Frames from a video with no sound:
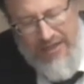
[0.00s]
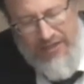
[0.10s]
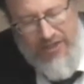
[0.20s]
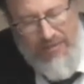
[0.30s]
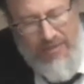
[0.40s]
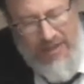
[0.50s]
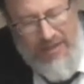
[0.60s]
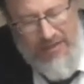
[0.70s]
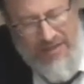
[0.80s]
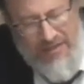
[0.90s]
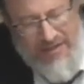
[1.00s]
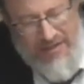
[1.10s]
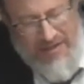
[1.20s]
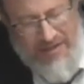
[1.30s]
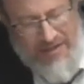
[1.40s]
Hashem doesn't
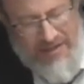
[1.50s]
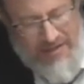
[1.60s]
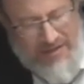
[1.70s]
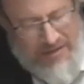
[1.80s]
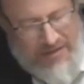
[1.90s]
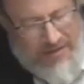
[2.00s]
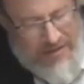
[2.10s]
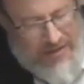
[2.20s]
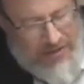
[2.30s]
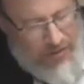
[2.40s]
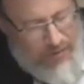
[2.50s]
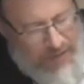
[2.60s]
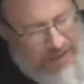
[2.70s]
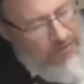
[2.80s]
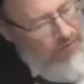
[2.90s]
show
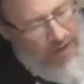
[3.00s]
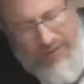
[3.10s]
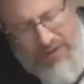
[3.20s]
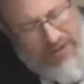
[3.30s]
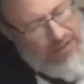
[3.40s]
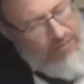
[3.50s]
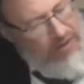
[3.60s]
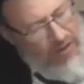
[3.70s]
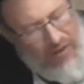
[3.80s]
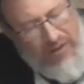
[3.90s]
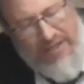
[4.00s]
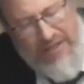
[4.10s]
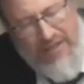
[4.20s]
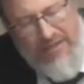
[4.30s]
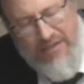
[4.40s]
favoritism at all, and
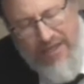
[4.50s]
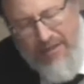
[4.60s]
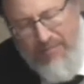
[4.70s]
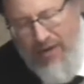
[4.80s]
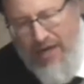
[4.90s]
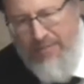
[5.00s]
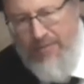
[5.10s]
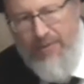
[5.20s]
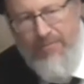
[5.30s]
He doesn't take a bribe.